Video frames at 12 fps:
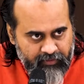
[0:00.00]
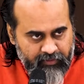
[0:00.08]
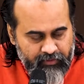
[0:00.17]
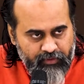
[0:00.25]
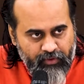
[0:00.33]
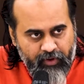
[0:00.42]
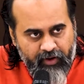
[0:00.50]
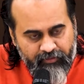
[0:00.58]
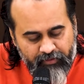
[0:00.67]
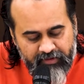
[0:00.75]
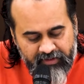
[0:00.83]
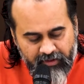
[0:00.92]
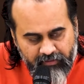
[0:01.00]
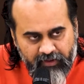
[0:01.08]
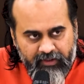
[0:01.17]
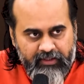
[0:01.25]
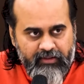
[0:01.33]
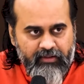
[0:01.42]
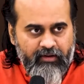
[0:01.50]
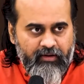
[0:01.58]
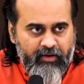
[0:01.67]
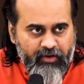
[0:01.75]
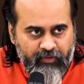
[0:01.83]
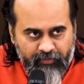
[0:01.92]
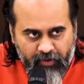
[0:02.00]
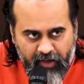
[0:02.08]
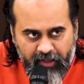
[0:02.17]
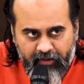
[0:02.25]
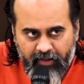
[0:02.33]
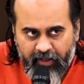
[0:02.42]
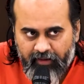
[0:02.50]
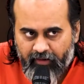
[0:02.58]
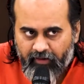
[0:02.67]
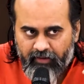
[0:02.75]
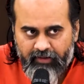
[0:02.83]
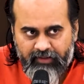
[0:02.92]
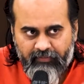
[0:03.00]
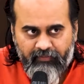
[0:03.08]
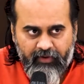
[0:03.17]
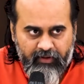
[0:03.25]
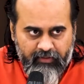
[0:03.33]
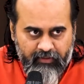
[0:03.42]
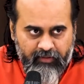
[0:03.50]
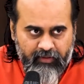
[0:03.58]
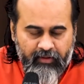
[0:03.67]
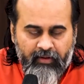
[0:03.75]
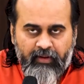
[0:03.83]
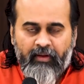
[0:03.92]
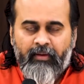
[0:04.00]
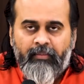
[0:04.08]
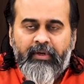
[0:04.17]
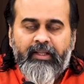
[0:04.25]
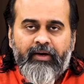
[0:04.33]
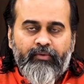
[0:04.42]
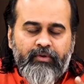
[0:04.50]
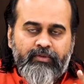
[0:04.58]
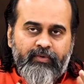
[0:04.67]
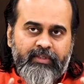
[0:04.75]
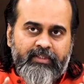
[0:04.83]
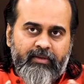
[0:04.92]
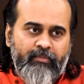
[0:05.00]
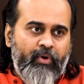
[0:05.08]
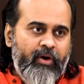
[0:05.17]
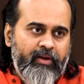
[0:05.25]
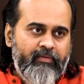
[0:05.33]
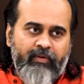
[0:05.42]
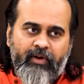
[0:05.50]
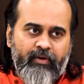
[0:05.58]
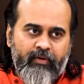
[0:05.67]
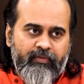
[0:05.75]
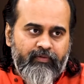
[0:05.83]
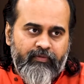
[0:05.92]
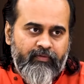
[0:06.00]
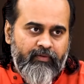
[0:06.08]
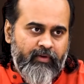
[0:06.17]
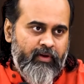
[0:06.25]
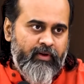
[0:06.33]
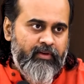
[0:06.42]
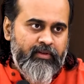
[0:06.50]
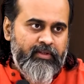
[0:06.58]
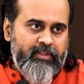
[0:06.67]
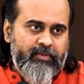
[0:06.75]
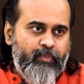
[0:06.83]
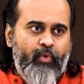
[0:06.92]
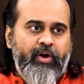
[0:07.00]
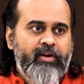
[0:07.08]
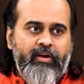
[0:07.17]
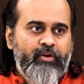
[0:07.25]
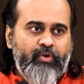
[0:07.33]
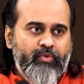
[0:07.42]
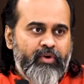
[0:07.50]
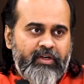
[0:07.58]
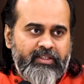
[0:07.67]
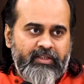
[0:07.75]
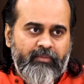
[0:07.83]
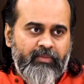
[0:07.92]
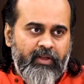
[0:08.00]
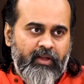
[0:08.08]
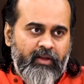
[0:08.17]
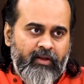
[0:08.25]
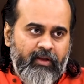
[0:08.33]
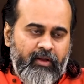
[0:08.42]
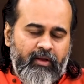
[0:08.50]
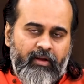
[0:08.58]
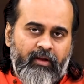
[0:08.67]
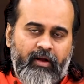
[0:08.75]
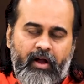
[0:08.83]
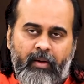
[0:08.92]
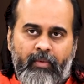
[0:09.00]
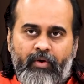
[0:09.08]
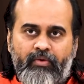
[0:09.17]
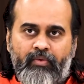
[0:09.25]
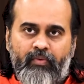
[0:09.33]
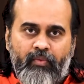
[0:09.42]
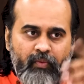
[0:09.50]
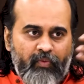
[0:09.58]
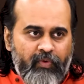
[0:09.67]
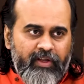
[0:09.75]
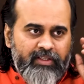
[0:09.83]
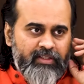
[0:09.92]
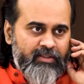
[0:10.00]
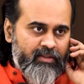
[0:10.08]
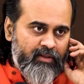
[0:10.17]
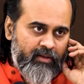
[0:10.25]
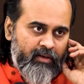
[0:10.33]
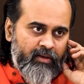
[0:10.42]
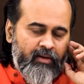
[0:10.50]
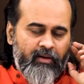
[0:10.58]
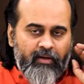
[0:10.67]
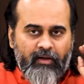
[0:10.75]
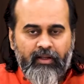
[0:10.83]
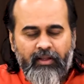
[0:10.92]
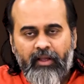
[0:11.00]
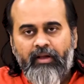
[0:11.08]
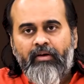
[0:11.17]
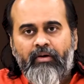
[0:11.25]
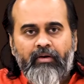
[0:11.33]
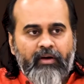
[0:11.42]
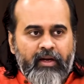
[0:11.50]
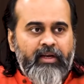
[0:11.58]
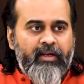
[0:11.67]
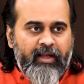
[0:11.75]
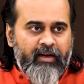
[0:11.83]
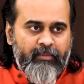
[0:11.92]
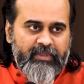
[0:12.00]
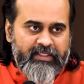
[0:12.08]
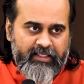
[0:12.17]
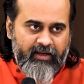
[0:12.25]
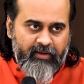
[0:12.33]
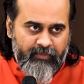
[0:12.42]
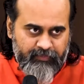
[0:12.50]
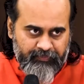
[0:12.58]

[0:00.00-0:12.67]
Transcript: So you have to sever this knot, you have to cut that knot somewhere. But that was one symbolic way of just pointing towards something about which nothing concrete can be said.